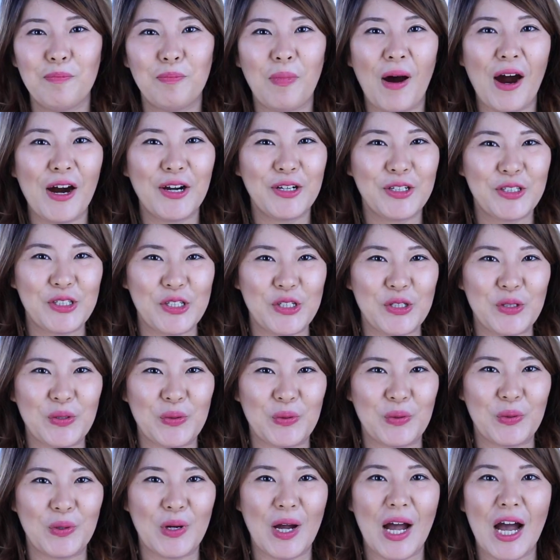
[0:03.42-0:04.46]
Part
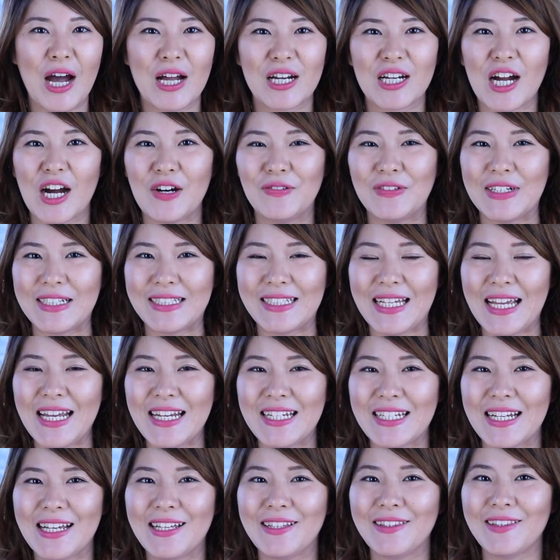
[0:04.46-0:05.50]
2.
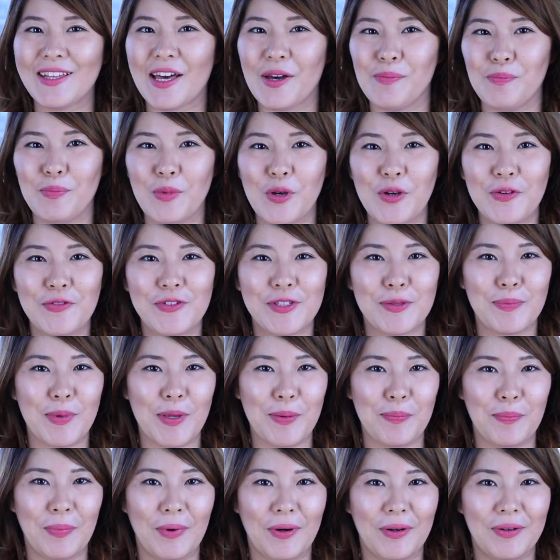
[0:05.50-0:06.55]
Conversation that moves
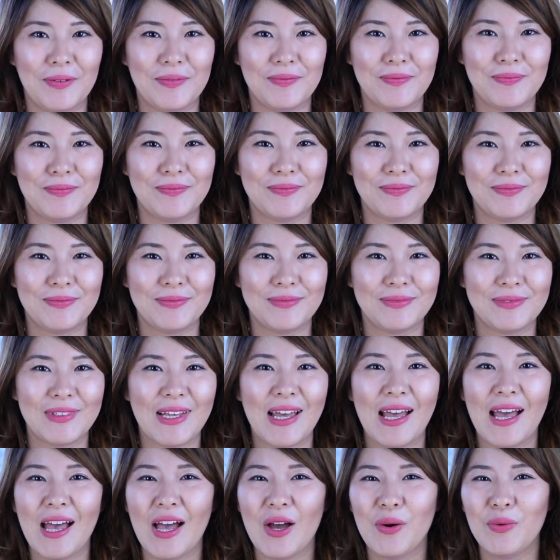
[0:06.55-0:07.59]
people.
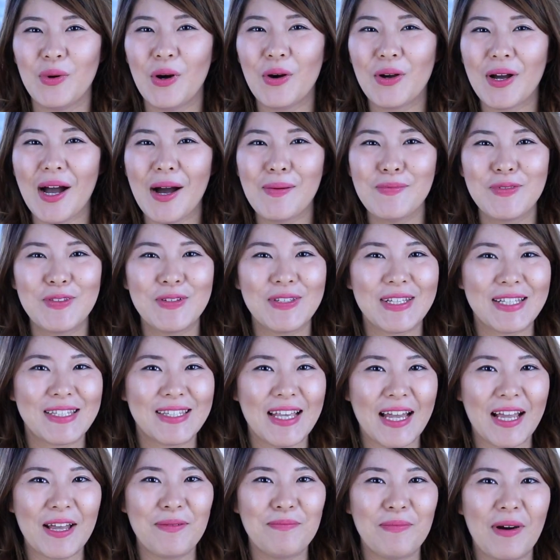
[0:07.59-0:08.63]
Welcome to the
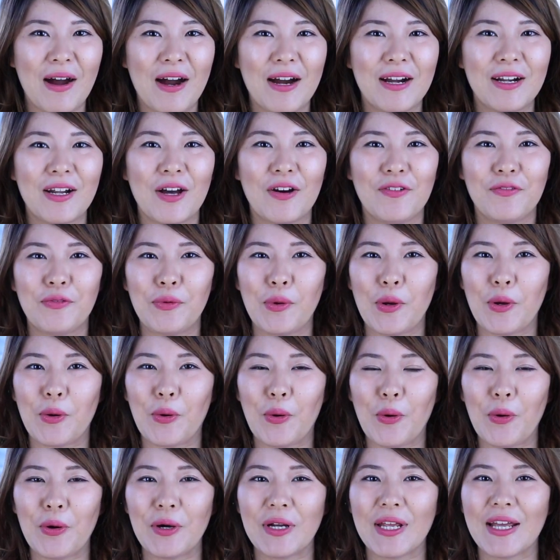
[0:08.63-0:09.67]
second part of
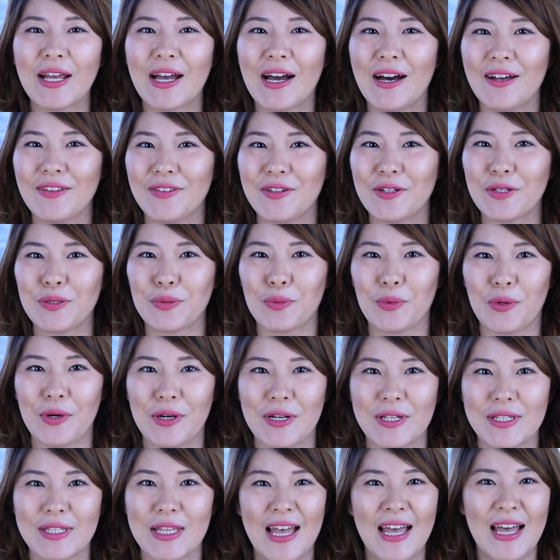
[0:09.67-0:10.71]
recording others'
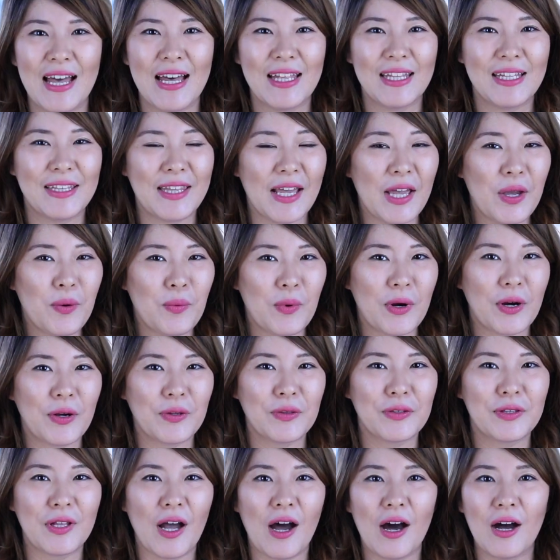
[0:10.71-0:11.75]
words. Today we're
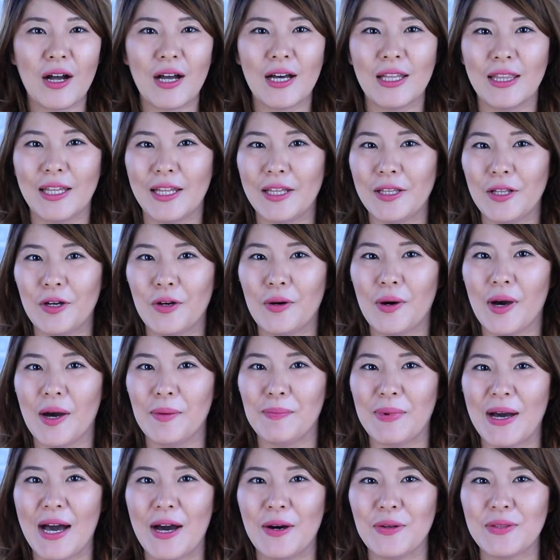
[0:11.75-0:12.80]
going to talk a little
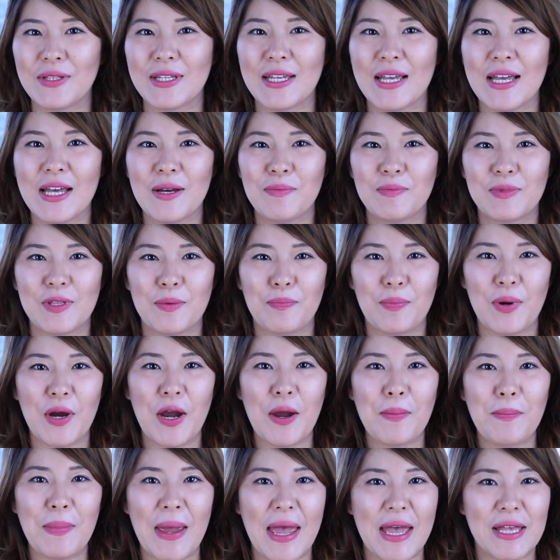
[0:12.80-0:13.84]
about the
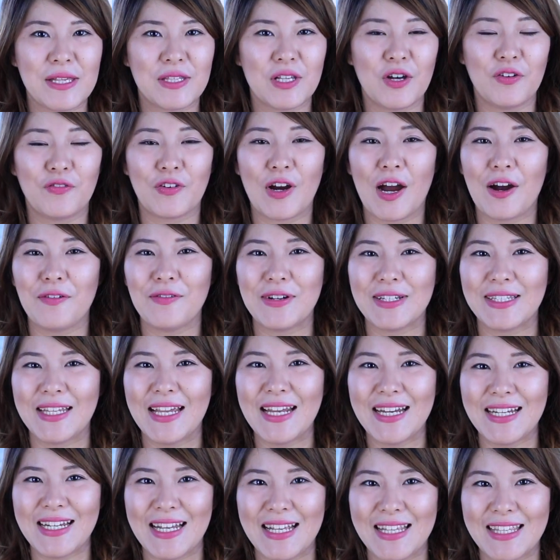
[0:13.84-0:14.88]
purpose of
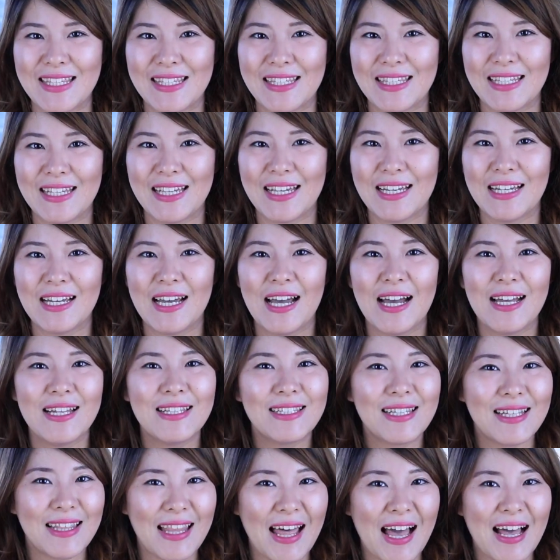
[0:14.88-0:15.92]
conversations. In
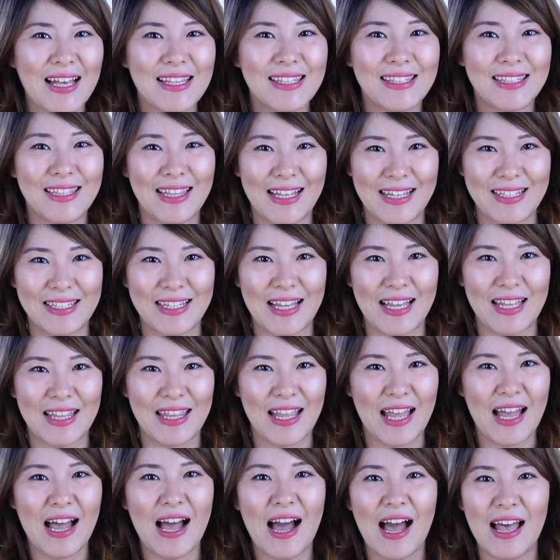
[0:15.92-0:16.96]
the last lesson,
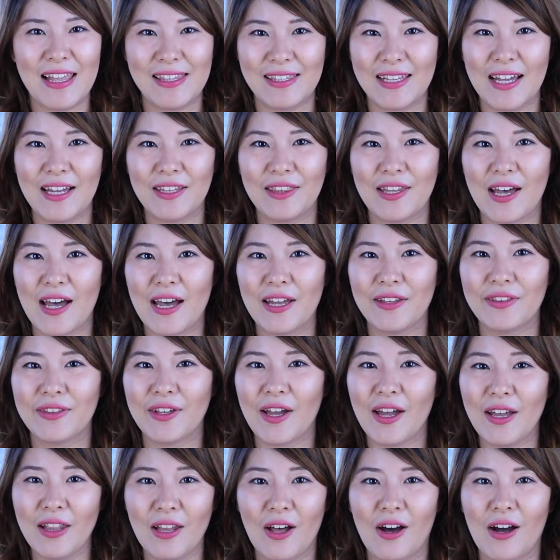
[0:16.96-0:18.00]
I said that
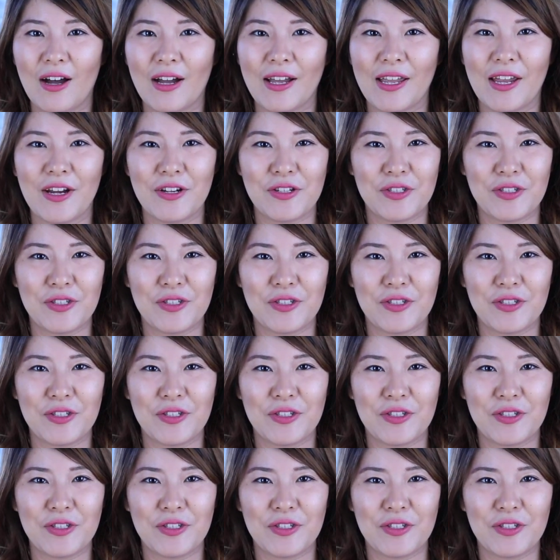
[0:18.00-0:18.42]
dialogue in your